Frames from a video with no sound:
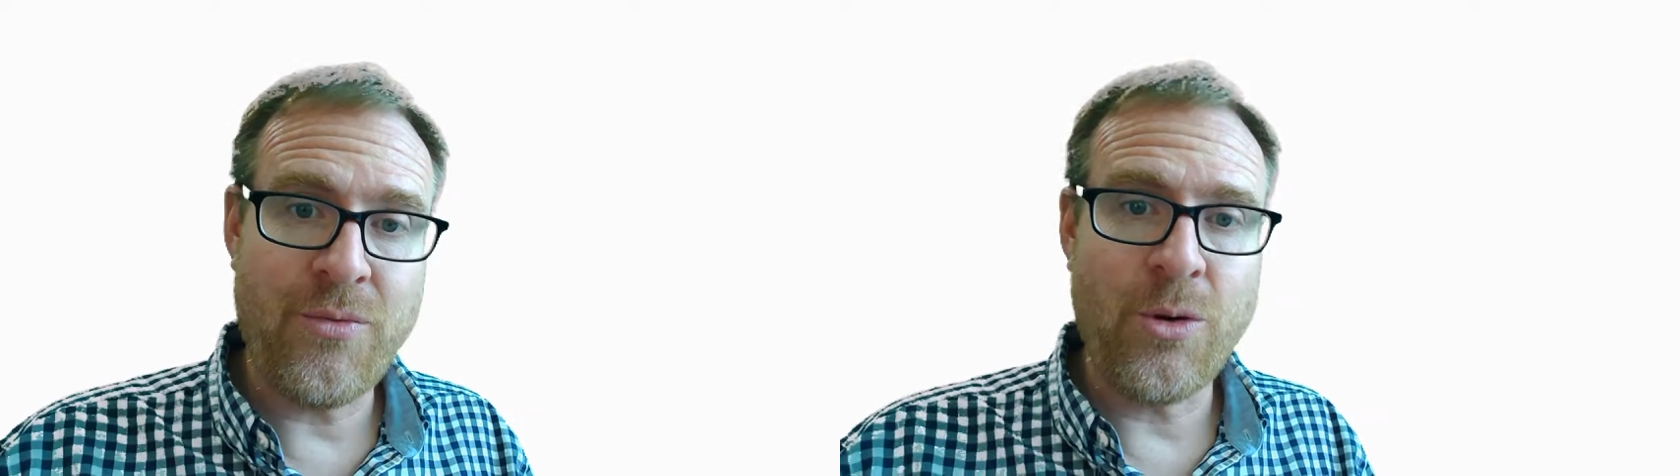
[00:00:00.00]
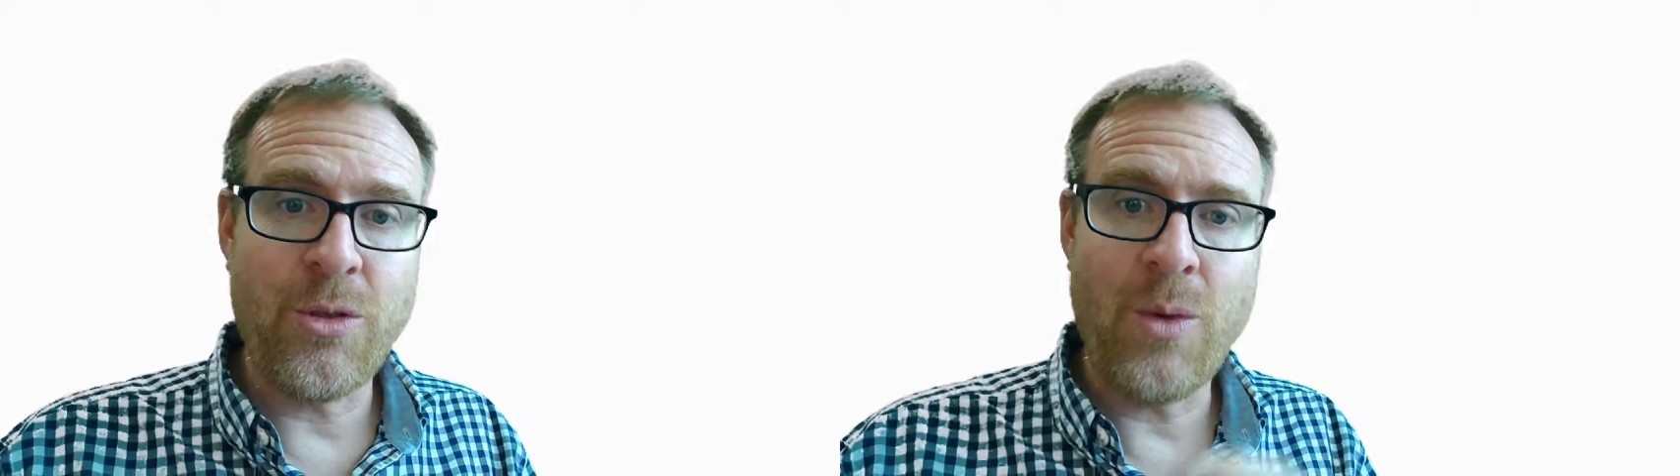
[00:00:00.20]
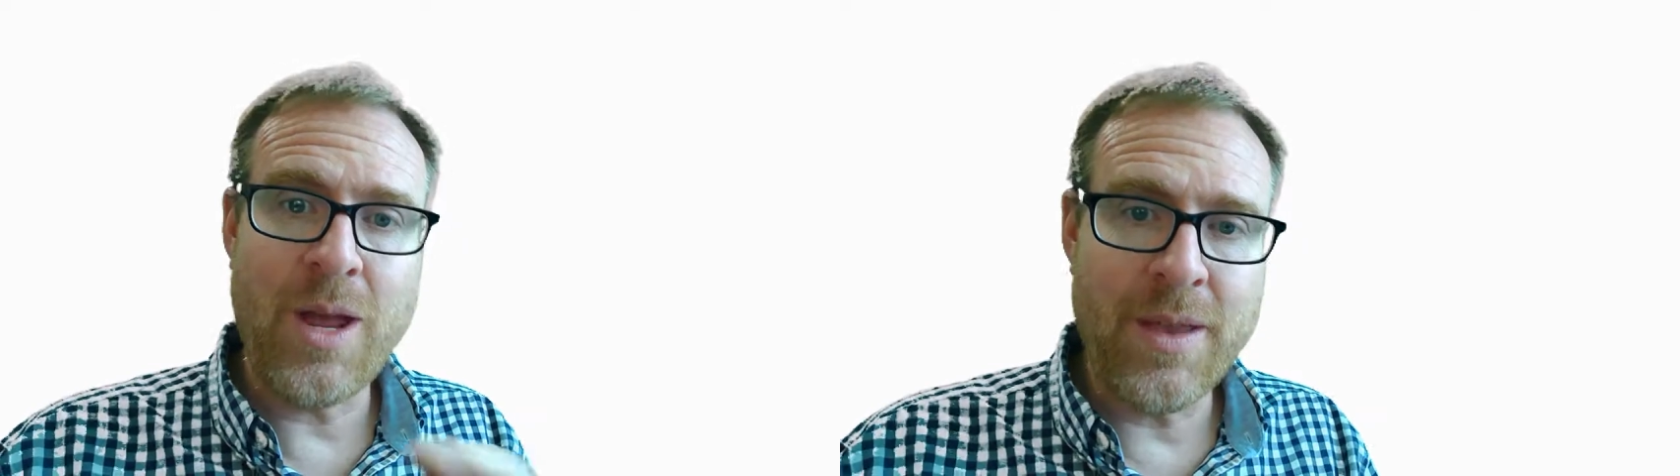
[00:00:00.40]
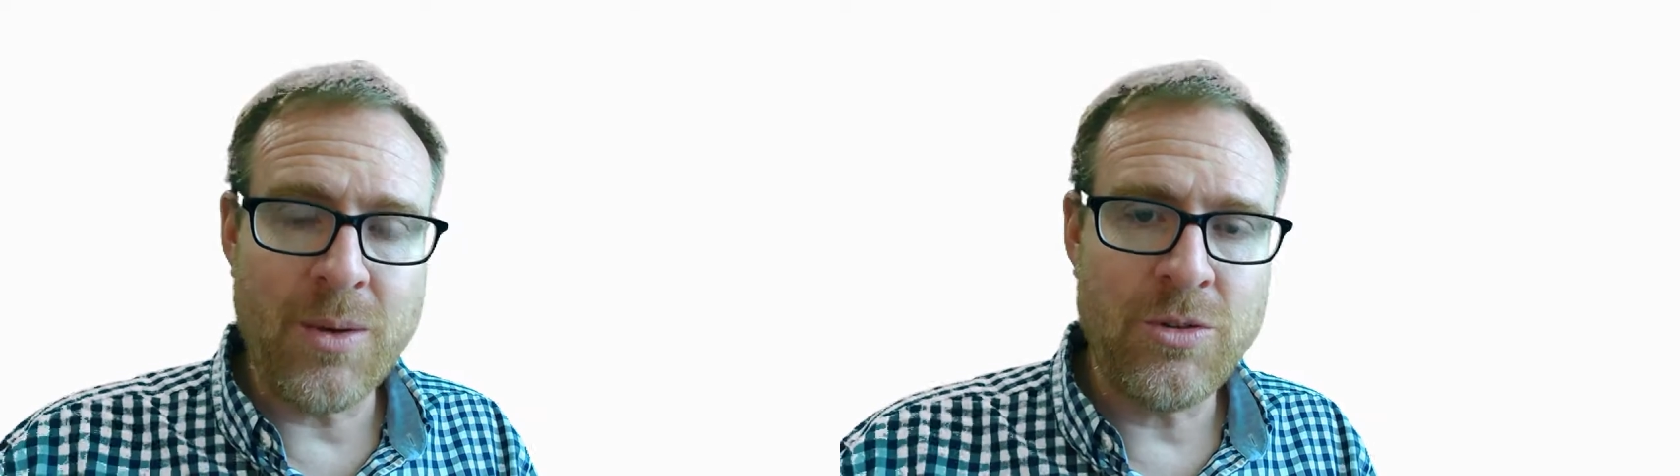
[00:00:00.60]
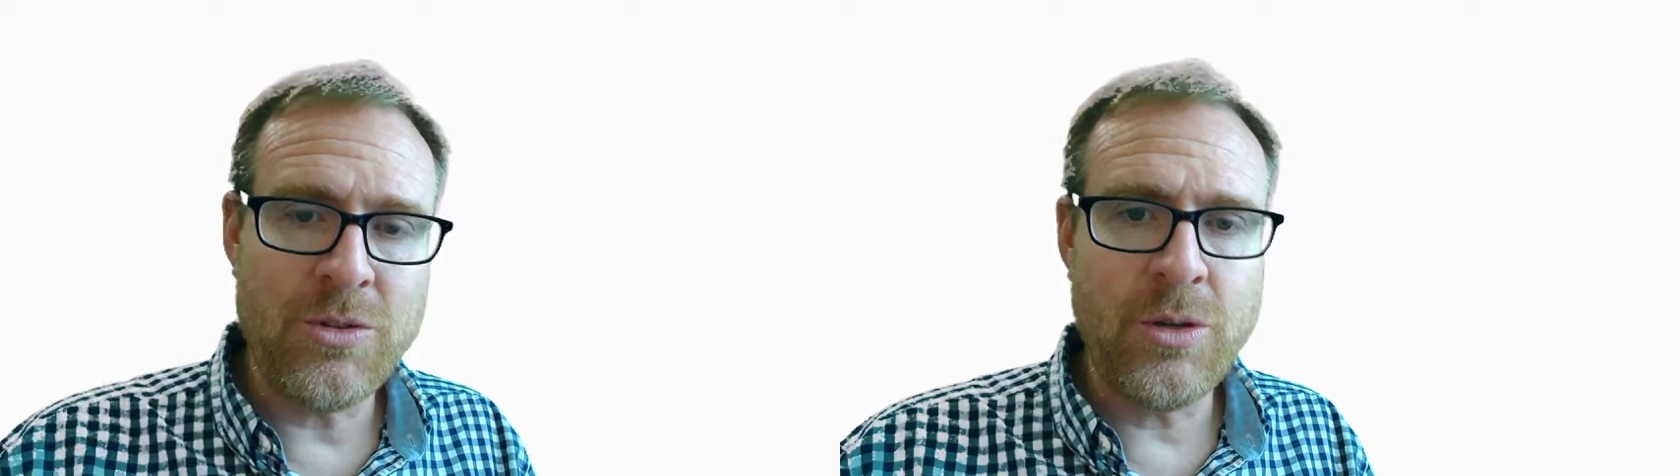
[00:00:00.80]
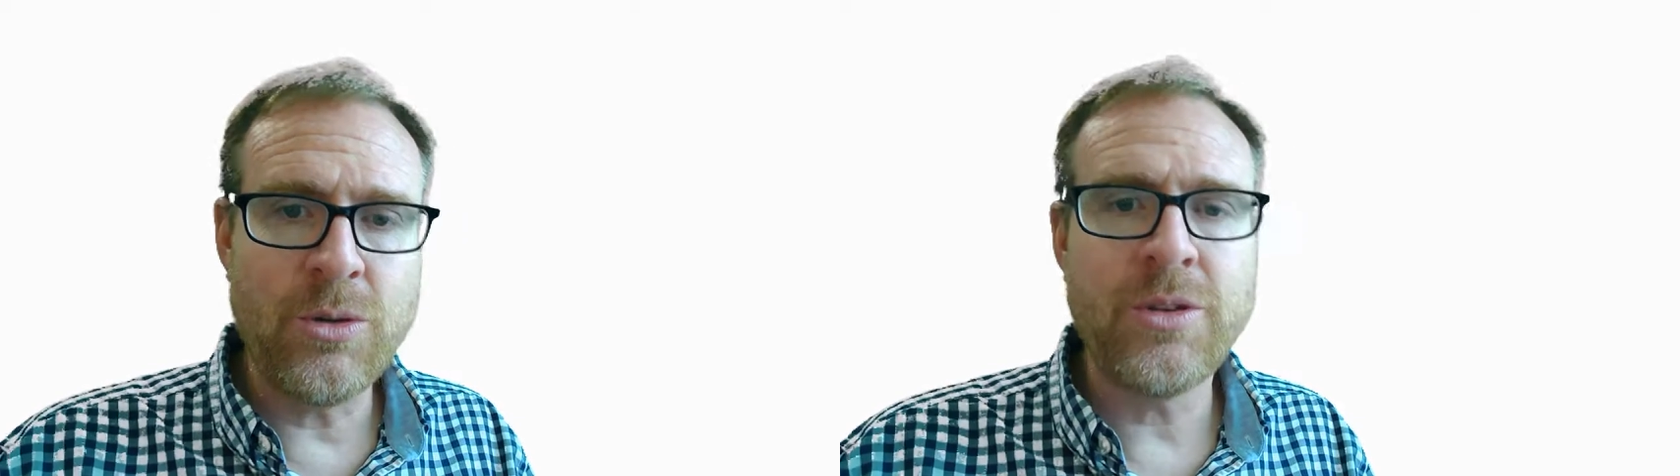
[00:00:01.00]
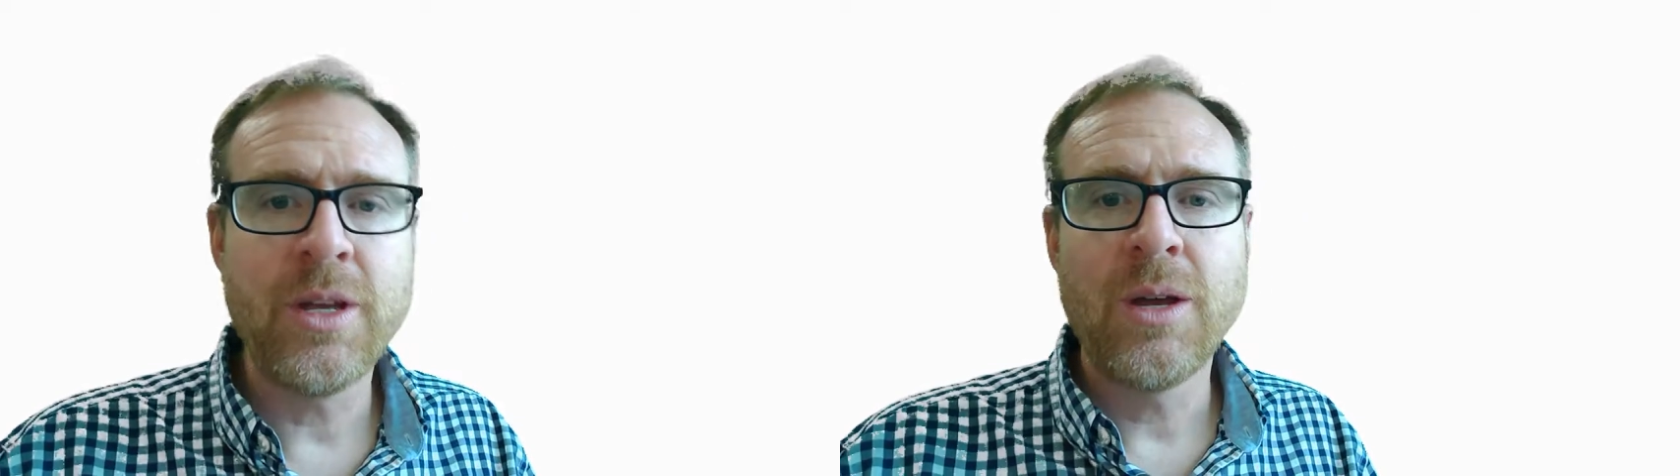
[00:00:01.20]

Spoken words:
or the way that it was used